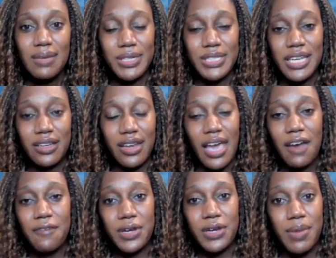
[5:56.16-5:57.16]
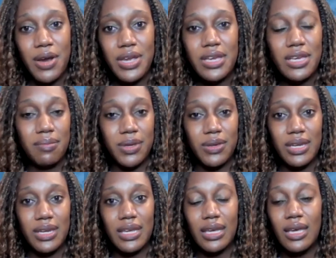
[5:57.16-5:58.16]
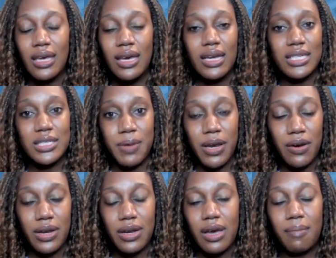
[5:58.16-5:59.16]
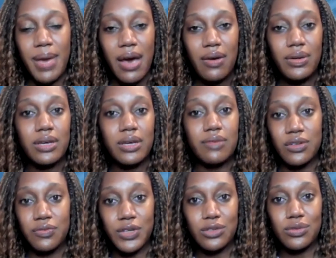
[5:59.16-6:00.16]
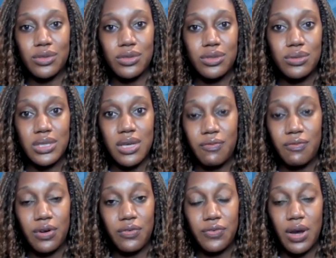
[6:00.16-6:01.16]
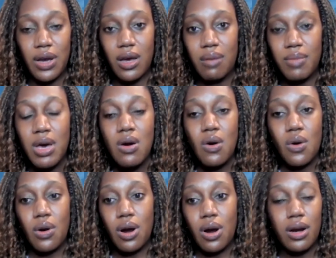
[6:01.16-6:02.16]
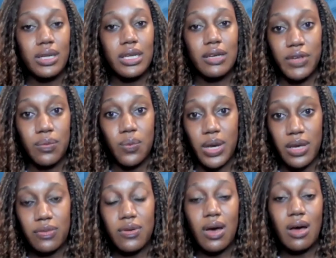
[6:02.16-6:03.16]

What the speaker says: particularly in the African-American community, a disparate amount of individuals who suffer from or are living with